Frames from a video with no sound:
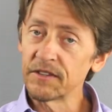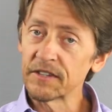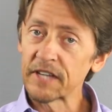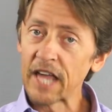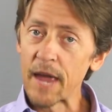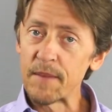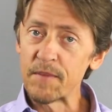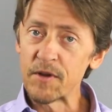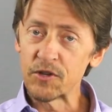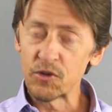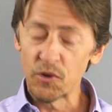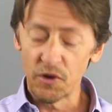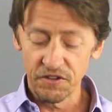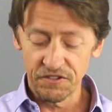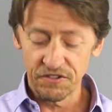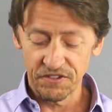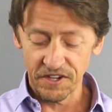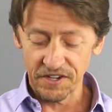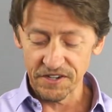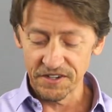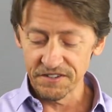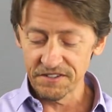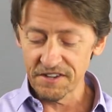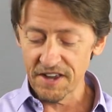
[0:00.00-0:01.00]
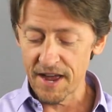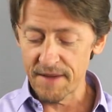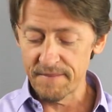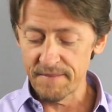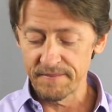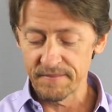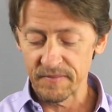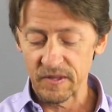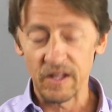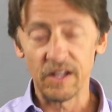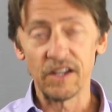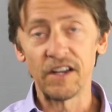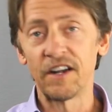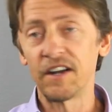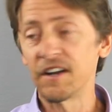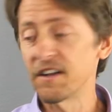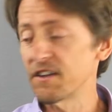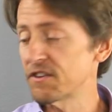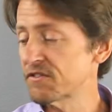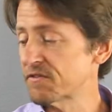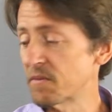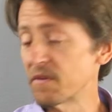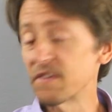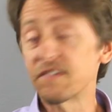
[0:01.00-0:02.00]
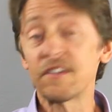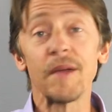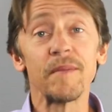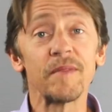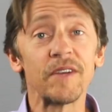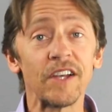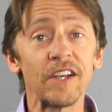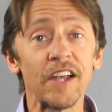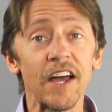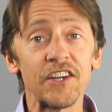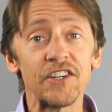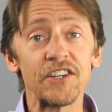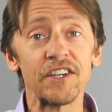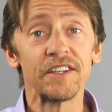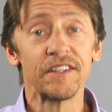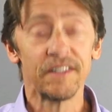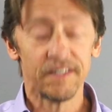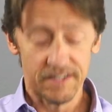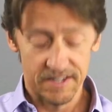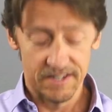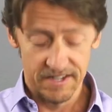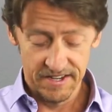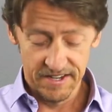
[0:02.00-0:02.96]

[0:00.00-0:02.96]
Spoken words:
KB Toy sticker on top, clearly it's from the same collection.